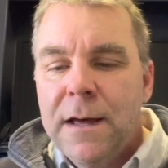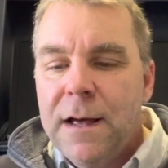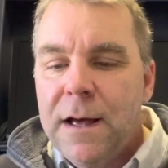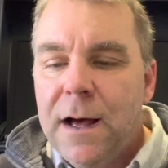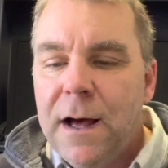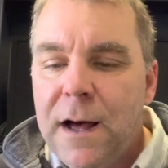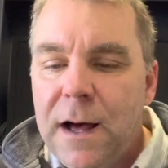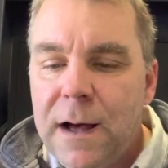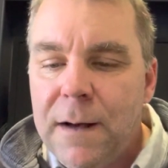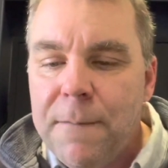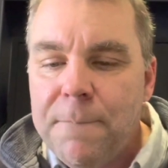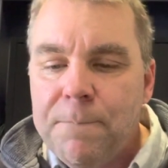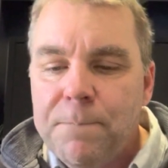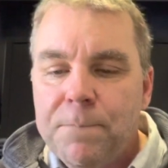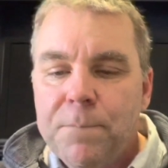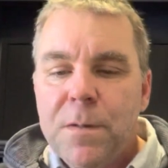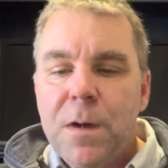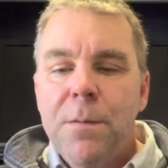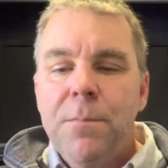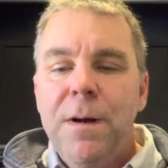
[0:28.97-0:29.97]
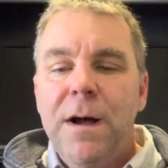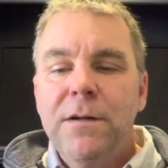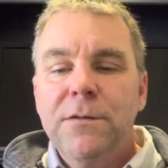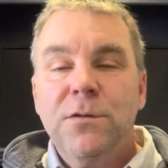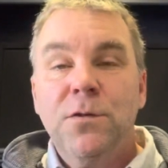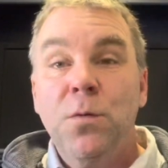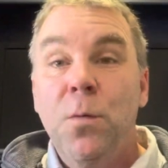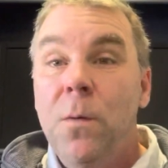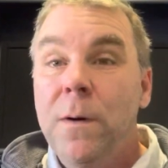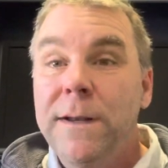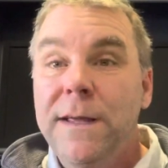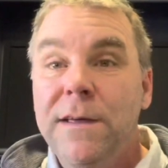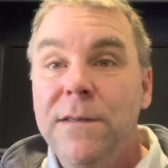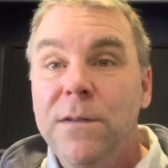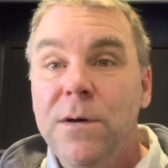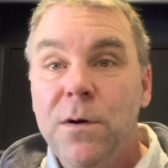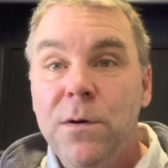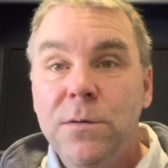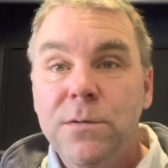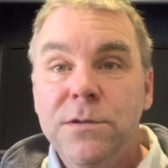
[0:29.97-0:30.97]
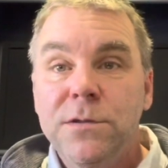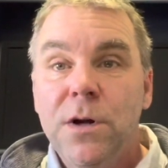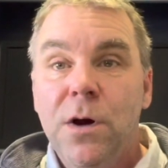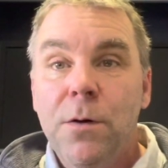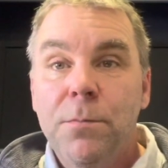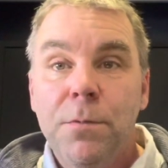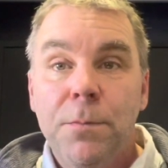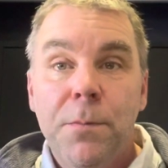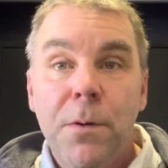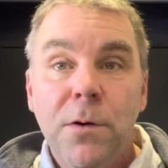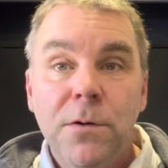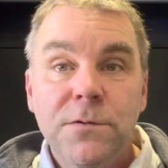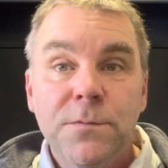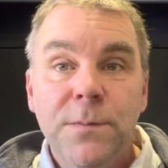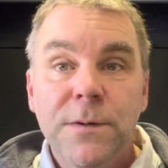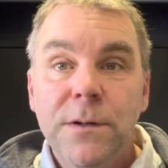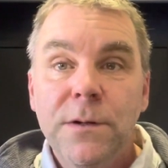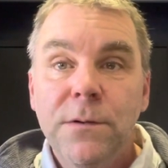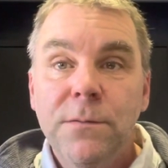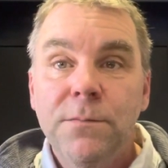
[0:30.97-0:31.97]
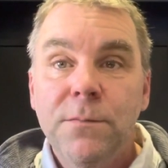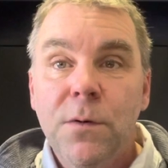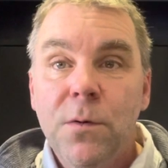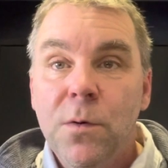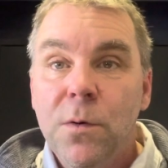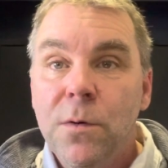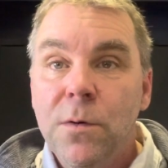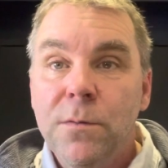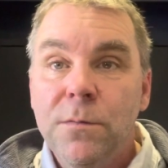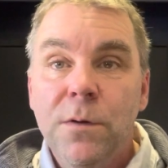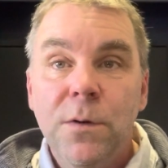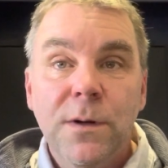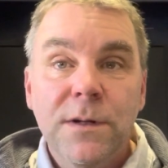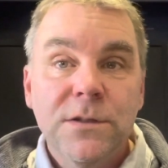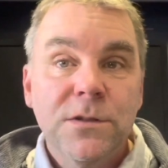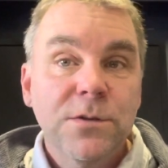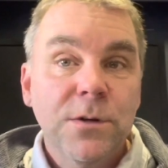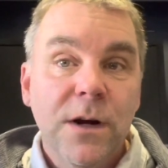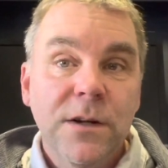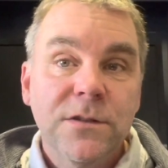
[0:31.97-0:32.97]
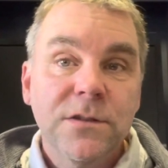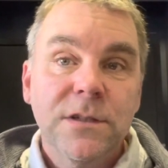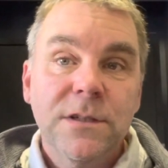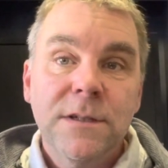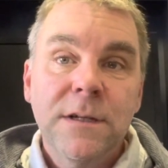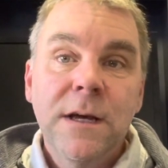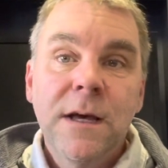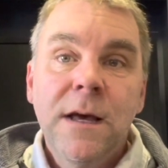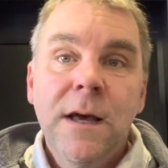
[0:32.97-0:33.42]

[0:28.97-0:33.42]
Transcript: um, about twenty of those are proposed build or new construction.